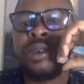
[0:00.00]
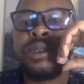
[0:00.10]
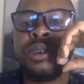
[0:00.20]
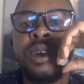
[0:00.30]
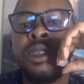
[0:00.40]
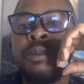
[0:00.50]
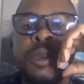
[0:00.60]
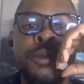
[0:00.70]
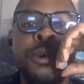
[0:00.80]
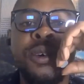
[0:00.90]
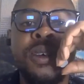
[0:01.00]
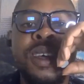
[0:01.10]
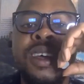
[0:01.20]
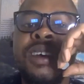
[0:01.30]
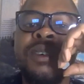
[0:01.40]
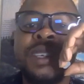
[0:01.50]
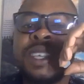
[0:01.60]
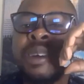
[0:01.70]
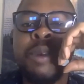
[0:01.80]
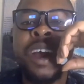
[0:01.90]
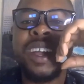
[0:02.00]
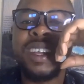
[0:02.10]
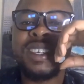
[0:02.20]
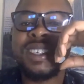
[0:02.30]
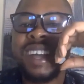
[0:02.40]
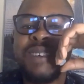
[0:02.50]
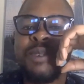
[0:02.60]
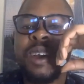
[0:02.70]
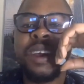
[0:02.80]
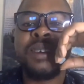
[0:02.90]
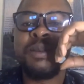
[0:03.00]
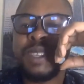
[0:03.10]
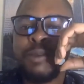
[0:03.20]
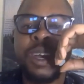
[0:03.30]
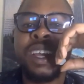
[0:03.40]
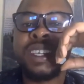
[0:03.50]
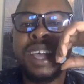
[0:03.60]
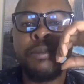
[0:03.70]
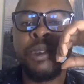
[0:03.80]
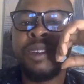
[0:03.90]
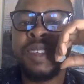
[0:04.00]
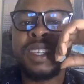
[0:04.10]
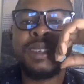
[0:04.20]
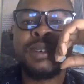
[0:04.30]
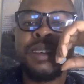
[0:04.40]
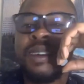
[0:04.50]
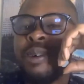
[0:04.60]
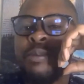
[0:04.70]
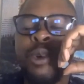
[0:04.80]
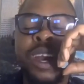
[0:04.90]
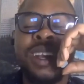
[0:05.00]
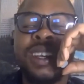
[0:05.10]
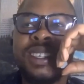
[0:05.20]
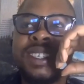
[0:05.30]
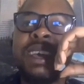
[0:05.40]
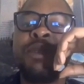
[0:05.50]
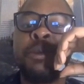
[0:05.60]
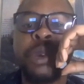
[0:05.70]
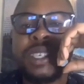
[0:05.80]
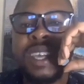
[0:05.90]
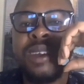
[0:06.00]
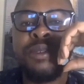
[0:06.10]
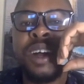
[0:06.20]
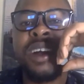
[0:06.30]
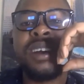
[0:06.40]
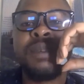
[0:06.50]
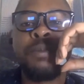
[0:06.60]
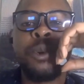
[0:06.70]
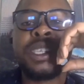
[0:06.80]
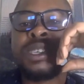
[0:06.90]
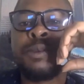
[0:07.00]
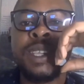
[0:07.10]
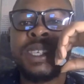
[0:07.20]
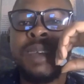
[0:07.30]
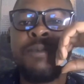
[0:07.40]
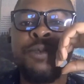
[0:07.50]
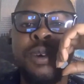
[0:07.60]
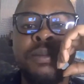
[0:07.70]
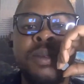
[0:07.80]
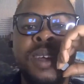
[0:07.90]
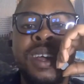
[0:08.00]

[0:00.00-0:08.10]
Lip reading: You know, other people. Reskill Americans is like a very typical example of this. More than 70% of our participants come